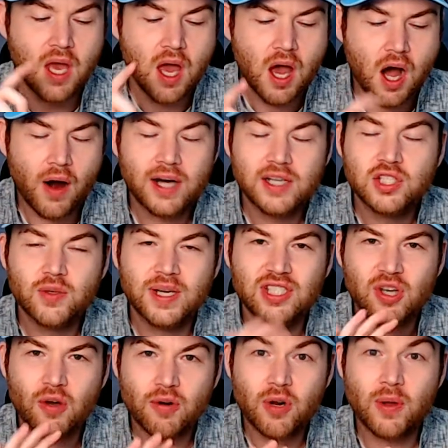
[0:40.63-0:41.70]
All right, so I
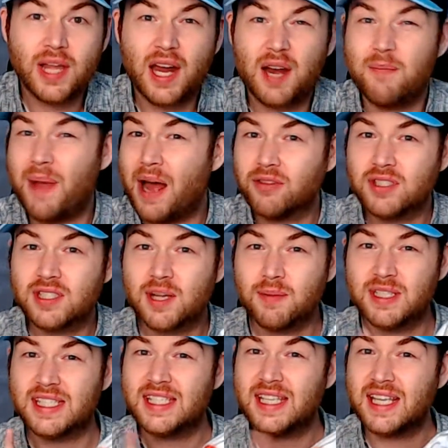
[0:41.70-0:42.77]
don't know a lot about this. I've been
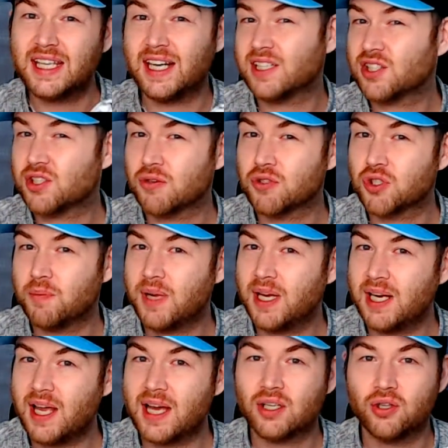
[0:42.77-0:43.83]
seeing it on social
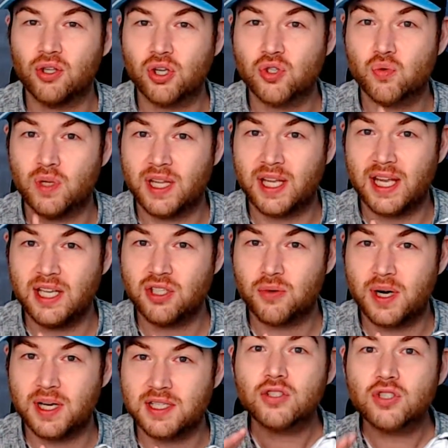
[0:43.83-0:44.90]
media and it looks really
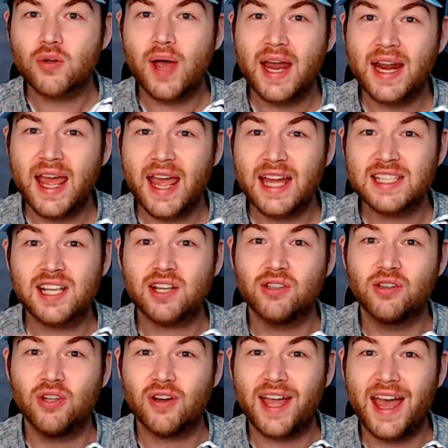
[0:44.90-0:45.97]
interesting. Let's go ahead and take a
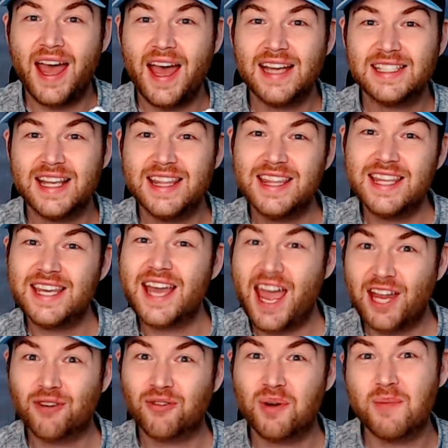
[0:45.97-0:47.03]
look at the
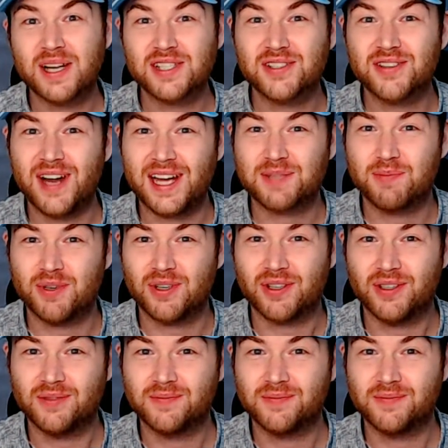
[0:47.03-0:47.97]
Angry Monster X Burger.